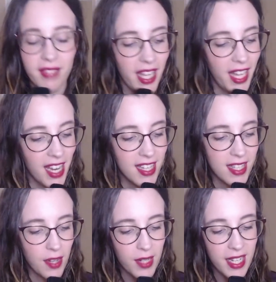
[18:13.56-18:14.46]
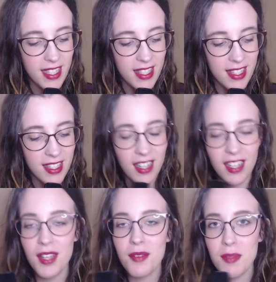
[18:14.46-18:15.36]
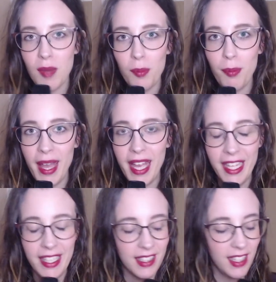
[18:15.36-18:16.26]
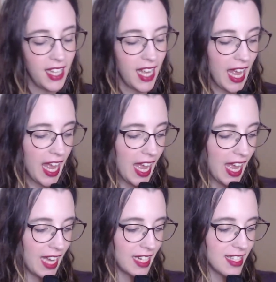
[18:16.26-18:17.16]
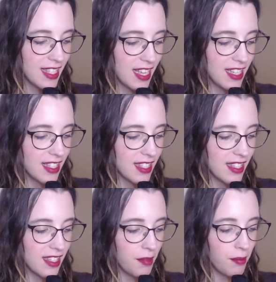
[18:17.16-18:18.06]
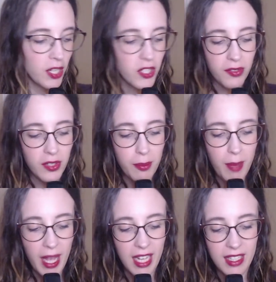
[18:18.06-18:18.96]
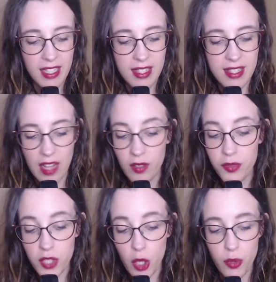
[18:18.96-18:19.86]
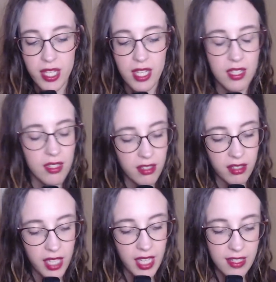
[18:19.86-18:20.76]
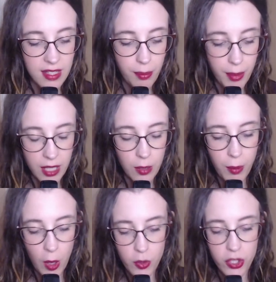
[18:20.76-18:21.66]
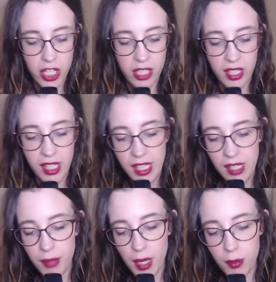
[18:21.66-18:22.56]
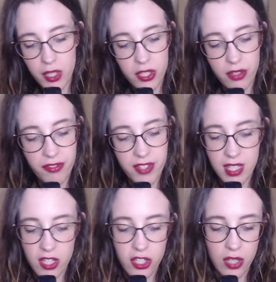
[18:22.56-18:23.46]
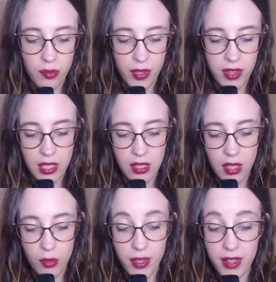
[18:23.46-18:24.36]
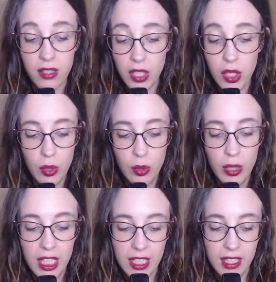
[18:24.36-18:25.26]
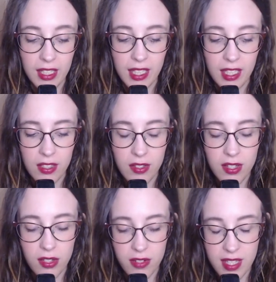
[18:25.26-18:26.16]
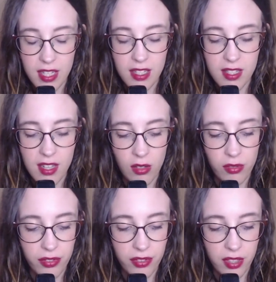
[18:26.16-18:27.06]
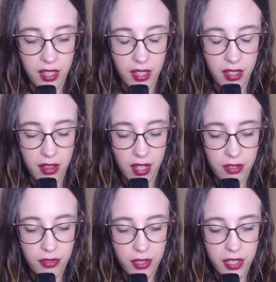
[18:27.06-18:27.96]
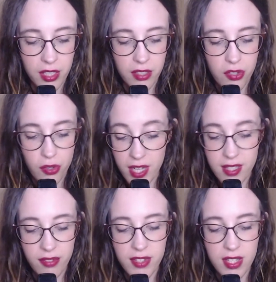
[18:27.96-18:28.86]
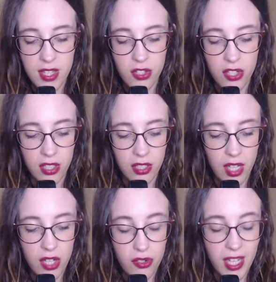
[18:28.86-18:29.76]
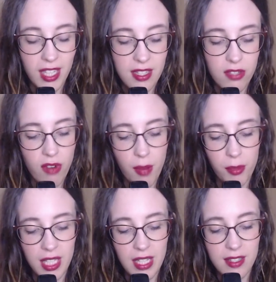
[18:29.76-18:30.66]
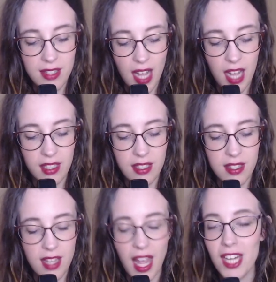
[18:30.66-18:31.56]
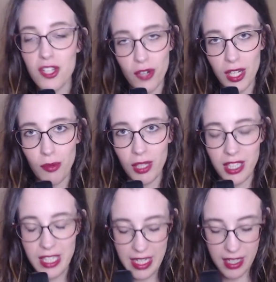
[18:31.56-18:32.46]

So it was about pain, and it says much of your pain is self-chosen. It is the bitter potion by which the physician within you heals your sick self. Therefore, trust the physician and drink his remedy in silence and tranquility.